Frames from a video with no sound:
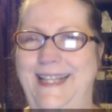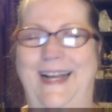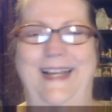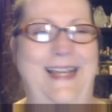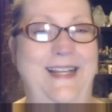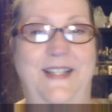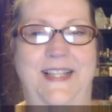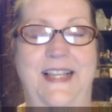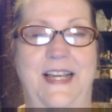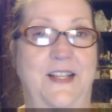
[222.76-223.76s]
I hate to
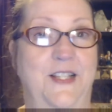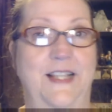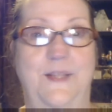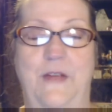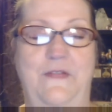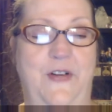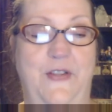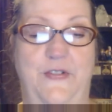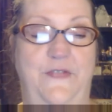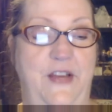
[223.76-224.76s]
say that because that's my
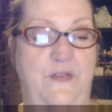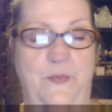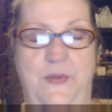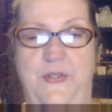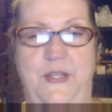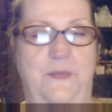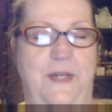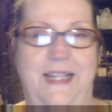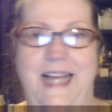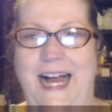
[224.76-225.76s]
father's favorite music,
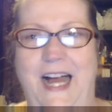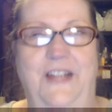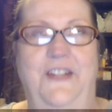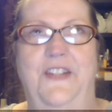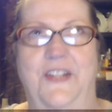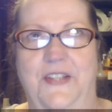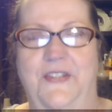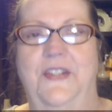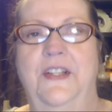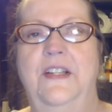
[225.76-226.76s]
but I
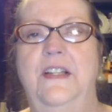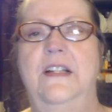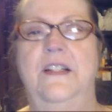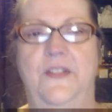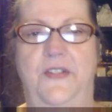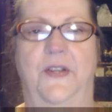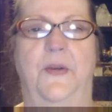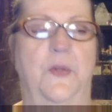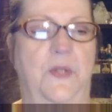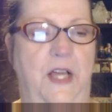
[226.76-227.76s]
just
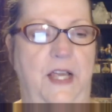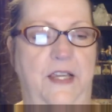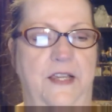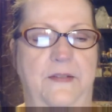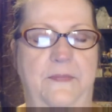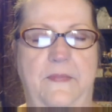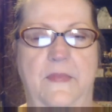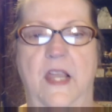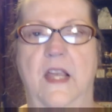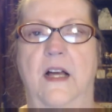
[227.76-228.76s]
don't like it.
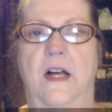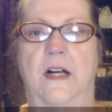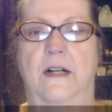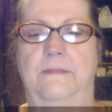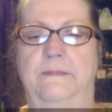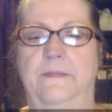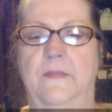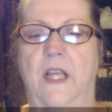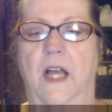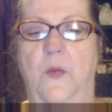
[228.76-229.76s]
Um,
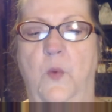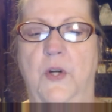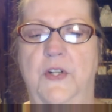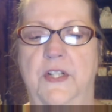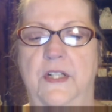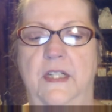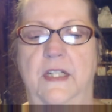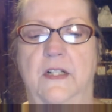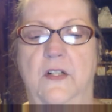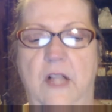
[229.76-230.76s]
I worked
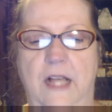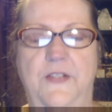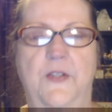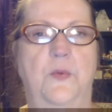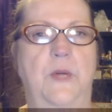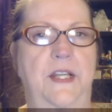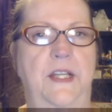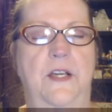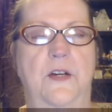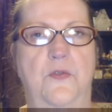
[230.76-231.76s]
in classical
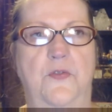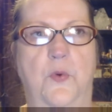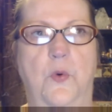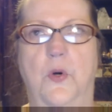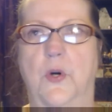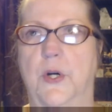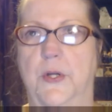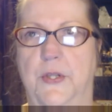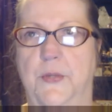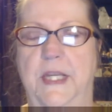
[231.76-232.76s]
radio
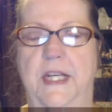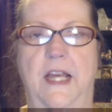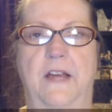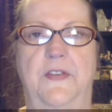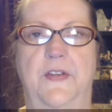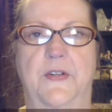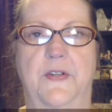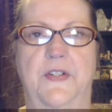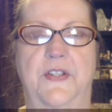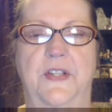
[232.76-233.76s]
for three and a half
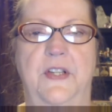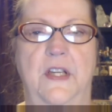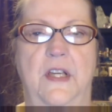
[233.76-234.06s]
years,